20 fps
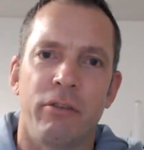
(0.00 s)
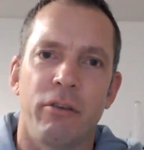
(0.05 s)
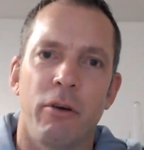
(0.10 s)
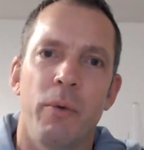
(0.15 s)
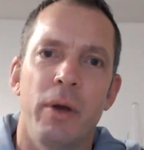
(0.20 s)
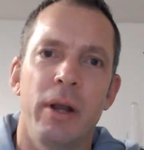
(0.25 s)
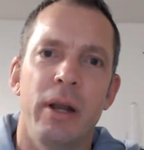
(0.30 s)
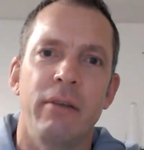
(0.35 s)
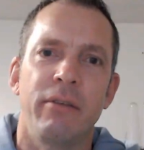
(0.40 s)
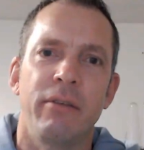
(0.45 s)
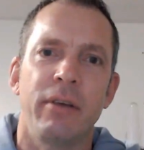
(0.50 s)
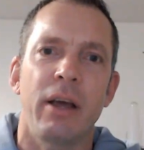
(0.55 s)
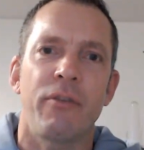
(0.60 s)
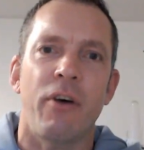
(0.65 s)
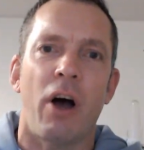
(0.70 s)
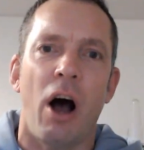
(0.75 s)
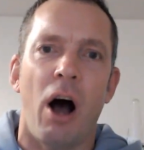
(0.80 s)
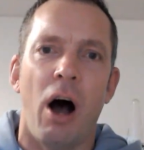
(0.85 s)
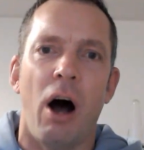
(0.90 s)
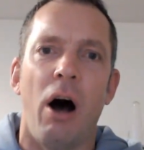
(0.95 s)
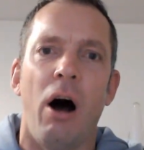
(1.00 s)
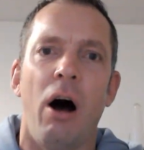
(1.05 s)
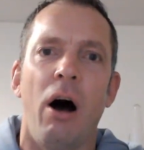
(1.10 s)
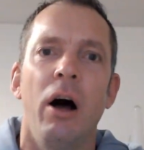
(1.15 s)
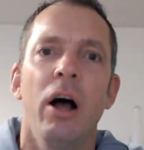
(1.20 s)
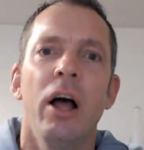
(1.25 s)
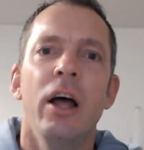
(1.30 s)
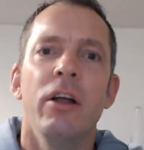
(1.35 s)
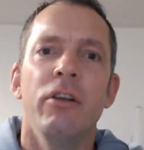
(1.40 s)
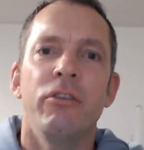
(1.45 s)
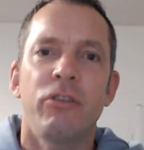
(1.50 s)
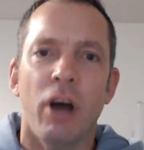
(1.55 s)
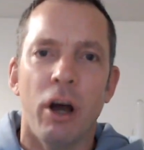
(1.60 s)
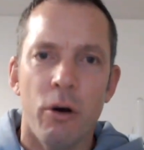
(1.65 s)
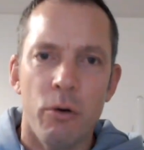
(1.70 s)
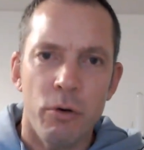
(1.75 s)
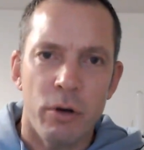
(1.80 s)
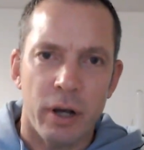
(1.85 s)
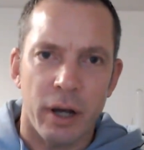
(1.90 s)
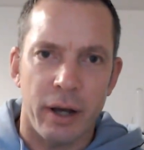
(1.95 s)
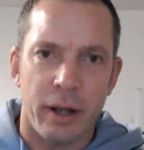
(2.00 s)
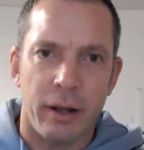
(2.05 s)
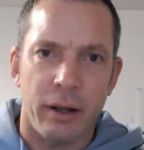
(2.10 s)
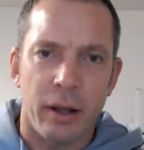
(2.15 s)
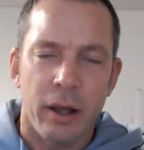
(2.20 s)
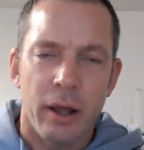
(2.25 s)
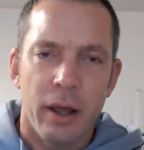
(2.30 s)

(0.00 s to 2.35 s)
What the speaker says: So we need to give our token.